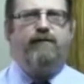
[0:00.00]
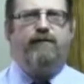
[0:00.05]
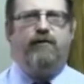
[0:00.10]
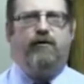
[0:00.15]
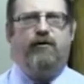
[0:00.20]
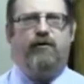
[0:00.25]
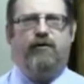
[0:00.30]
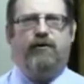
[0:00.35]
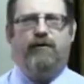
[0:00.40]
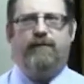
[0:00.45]

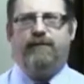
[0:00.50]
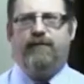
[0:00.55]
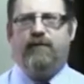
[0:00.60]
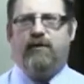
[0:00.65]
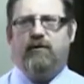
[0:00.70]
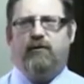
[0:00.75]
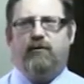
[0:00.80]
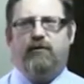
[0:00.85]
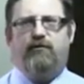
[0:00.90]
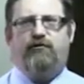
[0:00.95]
review
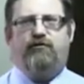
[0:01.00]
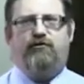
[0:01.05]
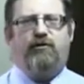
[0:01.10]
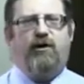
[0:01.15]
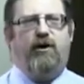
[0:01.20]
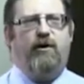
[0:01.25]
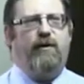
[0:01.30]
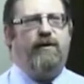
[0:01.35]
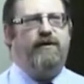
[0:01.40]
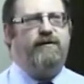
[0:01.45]
would
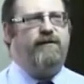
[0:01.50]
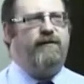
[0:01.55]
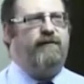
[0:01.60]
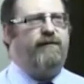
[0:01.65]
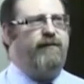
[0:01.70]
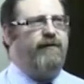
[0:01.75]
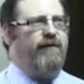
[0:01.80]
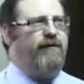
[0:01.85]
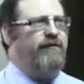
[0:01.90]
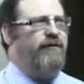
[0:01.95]
show a
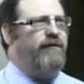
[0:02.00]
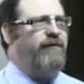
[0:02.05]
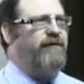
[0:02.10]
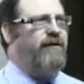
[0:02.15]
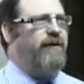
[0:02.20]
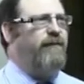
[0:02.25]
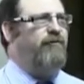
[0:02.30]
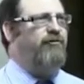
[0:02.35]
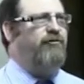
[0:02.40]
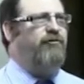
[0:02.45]
difference of
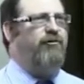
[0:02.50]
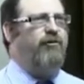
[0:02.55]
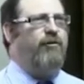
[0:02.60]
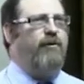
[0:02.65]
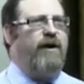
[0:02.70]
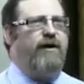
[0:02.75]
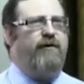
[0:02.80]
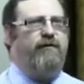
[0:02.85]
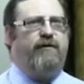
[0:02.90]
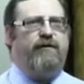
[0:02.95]
some
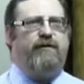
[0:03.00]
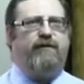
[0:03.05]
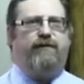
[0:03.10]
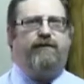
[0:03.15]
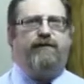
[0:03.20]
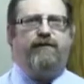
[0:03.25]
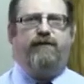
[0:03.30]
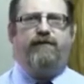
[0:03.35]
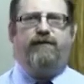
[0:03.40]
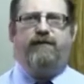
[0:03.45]

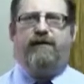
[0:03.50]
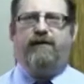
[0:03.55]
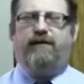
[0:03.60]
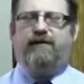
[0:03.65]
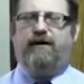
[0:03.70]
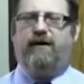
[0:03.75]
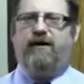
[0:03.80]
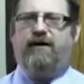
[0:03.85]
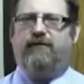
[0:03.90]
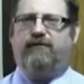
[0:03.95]

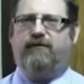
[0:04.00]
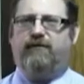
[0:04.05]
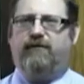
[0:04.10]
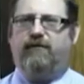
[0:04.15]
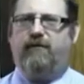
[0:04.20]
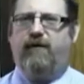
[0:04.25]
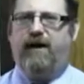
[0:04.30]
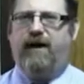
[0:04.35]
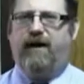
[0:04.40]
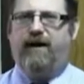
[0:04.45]

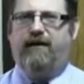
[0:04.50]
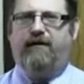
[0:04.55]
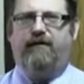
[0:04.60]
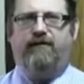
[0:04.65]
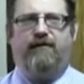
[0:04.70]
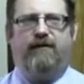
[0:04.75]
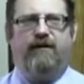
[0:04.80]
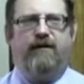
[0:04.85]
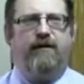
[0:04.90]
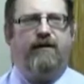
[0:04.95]
250,000
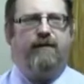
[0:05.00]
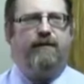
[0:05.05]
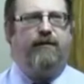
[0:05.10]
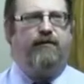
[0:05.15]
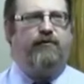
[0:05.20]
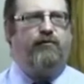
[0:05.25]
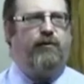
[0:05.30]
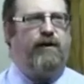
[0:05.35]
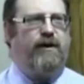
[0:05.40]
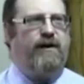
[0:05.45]
Rand
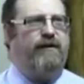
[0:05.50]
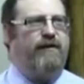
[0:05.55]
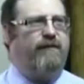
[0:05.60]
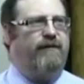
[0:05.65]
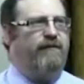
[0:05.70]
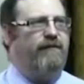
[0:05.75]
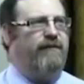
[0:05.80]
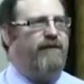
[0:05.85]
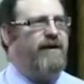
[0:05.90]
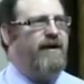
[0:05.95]
between
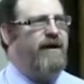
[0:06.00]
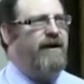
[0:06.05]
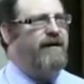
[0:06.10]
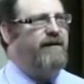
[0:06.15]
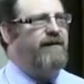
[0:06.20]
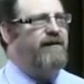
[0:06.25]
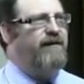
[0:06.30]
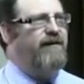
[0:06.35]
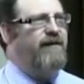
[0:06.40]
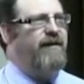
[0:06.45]
the
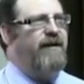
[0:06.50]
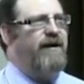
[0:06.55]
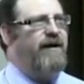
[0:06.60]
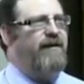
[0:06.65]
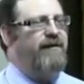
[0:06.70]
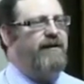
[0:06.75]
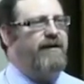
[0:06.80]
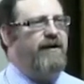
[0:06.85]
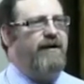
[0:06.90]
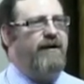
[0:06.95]
VAT
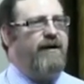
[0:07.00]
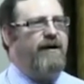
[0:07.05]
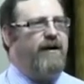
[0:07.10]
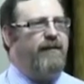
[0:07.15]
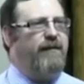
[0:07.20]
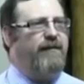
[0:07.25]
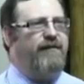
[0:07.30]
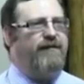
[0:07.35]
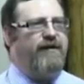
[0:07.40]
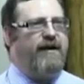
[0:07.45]
and the
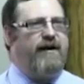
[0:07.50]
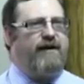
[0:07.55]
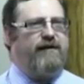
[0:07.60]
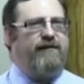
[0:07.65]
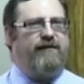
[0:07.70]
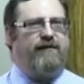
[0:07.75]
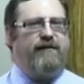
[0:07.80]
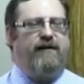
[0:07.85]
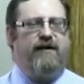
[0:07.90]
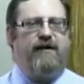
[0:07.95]
income
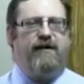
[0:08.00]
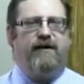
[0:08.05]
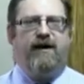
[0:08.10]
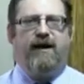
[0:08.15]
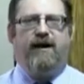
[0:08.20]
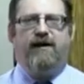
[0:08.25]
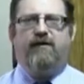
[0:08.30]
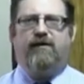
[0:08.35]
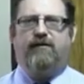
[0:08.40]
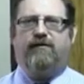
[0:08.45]
tax,
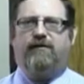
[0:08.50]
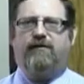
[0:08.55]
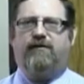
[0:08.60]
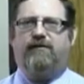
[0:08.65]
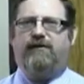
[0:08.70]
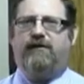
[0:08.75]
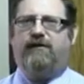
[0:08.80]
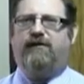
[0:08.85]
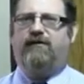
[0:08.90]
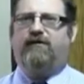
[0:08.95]
and not the
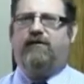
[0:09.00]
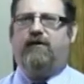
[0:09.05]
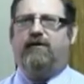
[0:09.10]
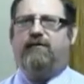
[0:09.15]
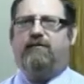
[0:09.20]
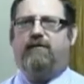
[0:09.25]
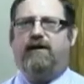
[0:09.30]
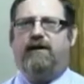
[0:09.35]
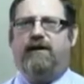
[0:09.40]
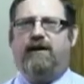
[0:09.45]

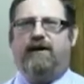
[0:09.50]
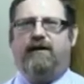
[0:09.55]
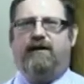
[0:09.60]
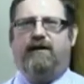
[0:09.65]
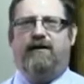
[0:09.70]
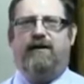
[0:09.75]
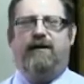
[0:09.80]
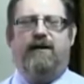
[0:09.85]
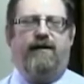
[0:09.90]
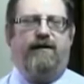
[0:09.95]
6-odd
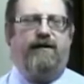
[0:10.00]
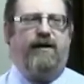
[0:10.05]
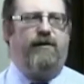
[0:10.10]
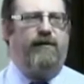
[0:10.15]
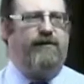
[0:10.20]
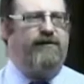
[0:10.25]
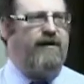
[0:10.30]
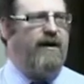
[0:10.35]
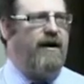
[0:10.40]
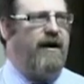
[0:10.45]
million that
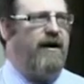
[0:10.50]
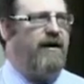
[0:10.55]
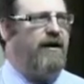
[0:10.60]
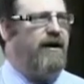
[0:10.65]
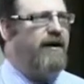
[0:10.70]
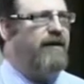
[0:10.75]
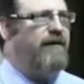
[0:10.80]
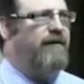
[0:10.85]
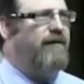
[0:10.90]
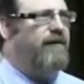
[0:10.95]
was
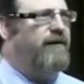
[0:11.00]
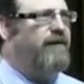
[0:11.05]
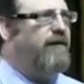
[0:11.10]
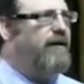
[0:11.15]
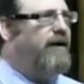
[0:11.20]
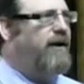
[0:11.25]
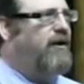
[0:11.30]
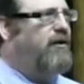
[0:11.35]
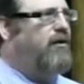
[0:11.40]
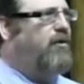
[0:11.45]

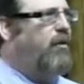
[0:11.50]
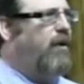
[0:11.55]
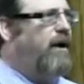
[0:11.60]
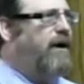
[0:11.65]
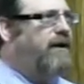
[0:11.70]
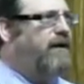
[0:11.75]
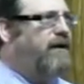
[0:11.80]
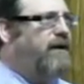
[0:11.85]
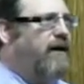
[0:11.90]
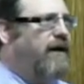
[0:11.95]
highlighted in
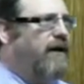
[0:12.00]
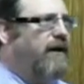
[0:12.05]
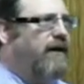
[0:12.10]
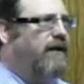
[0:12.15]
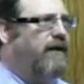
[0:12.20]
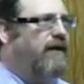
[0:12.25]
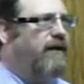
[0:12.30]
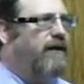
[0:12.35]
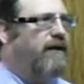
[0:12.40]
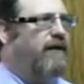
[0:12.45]
1
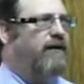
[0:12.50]
year.